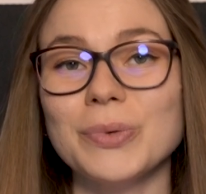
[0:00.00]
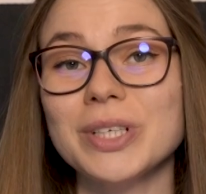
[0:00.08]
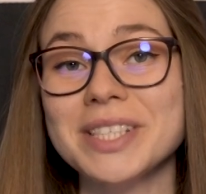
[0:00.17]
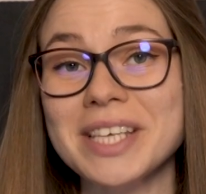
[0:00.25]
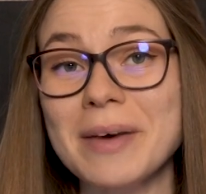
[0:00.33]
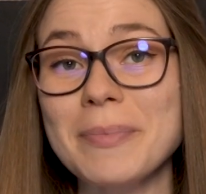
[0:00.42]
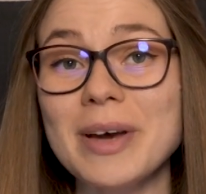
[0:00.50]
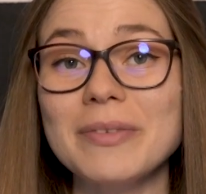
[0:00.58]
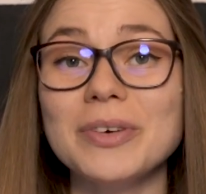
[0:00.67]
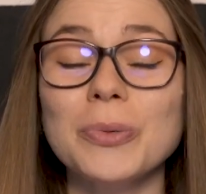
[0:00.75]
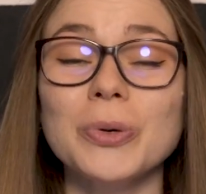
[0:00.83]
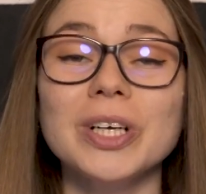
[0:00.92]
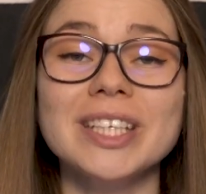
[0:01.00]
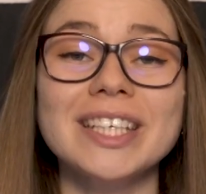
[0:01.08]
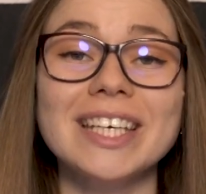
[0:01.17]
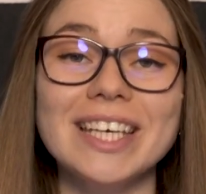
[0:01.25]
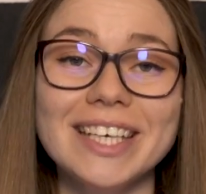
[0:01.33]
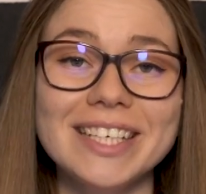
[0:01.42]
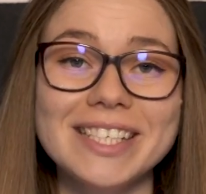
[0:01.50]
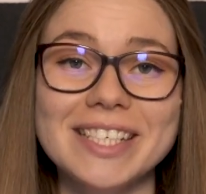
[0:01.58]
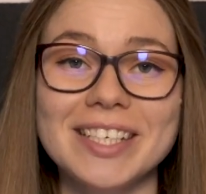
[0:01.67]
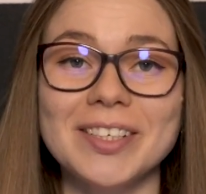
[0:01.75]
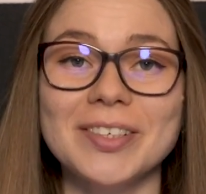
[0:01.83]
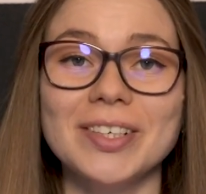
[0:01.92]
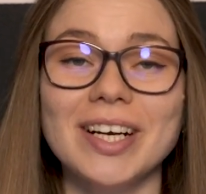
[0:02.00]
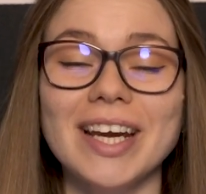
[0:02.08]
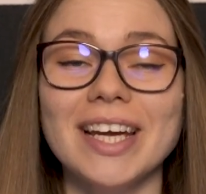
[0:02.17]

What's up everyone, Kate is here,